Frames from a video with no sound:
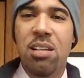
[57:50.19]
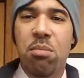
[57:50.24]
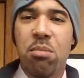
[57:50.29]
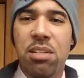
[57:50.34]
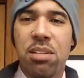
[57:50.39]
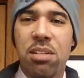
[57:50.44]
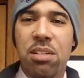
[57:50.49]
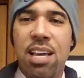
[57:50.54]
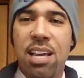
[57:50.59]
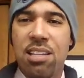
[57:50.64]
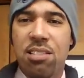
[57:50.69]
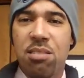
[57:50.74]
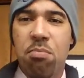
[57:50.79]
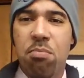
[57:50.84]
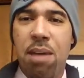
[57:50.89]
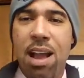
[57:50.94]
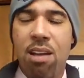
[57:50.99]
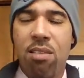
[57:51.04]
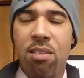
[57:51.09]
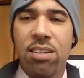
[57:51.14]
But yes,
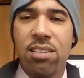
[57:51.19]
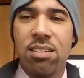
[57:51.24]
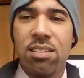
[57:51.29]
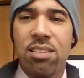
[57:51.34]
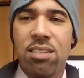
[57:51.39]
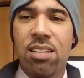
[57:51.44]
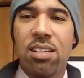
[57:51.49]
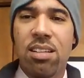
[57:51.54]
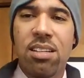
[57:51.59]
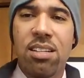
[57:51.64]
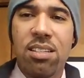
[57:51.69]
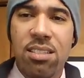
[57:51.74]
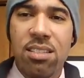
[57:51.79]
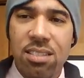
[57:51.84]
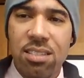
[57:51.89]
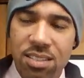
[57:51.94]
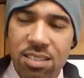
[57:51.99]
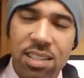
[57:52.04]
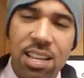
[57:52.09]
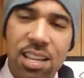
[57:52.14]
Myron,
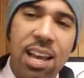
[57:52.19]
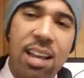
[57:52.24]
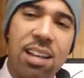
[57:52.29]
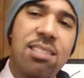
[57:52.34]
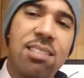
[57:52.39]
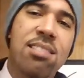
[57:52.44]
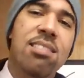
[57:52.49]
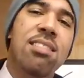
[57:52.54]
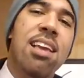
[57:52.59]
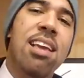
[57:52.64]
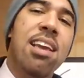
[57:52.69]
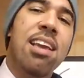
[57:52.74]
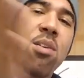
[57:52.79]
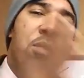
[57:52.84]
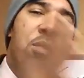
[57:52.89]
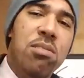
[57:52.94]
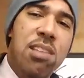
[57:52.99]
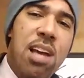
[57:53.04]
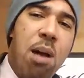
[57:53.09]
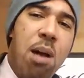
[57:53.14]
you got to stay
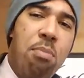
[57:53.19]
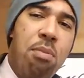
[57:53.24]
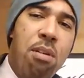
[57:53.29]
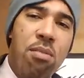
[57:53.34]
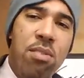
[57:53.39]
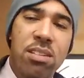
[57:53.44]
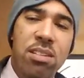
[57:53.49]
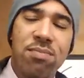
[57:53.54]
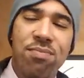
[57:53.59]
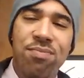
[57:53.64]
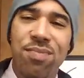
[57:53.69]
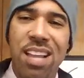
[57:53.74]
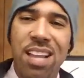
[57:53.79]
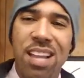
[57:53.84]
on top of it.